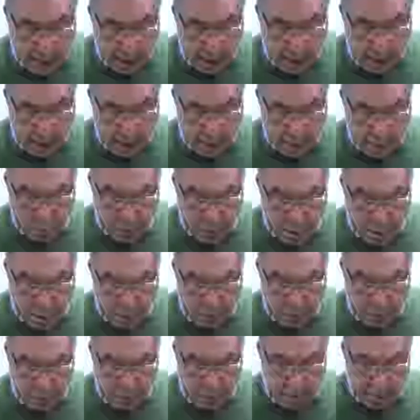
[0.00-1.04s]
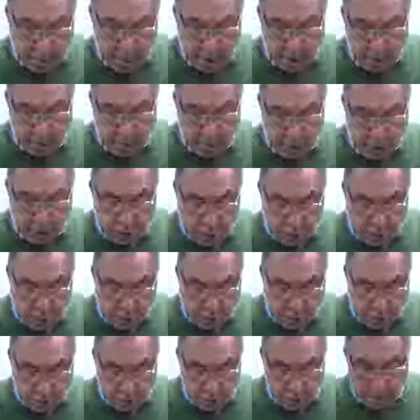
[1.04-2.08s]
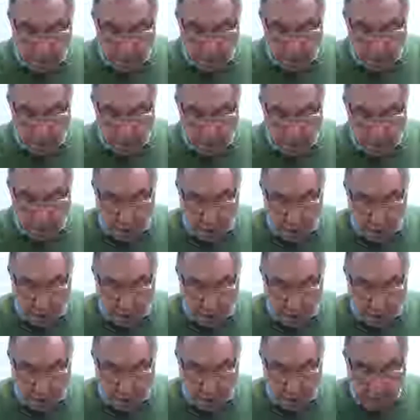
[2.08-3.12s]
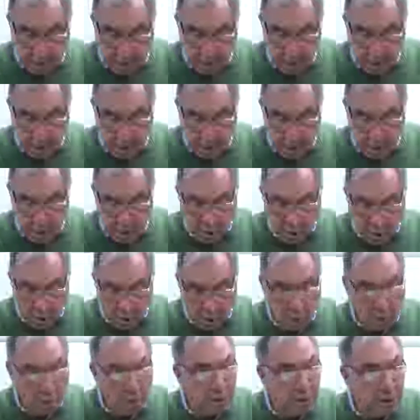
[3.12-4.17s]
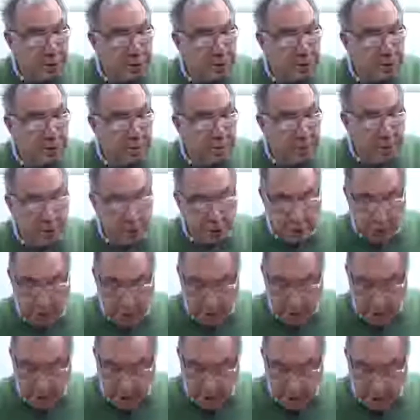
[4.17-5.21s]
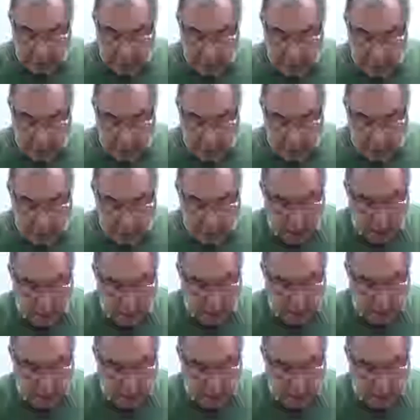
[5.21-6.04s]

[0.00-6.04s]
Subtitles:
and who hopes to be a restorer of rare books. Earl is especially fascinated by her